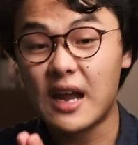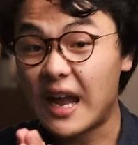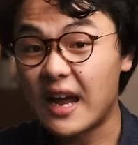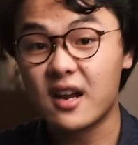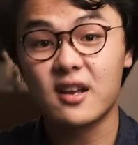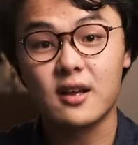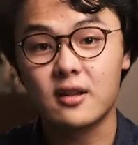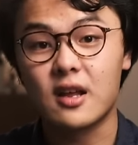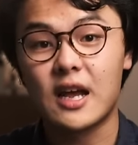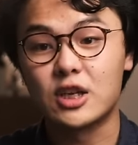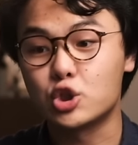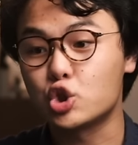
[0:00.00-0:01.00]
head in
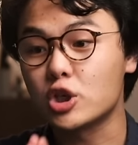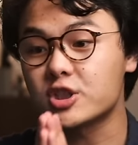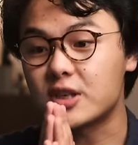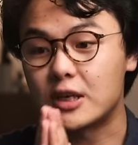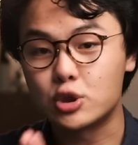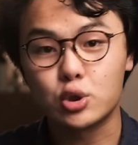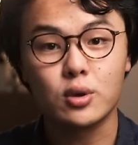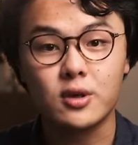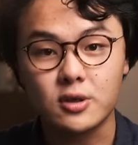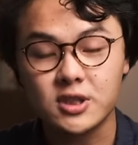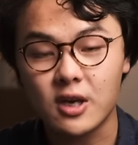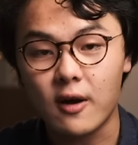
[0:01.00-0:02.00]
and just enjoy
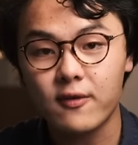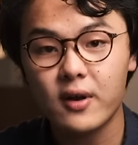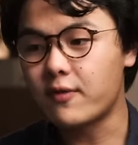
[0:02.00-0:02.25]
yourself.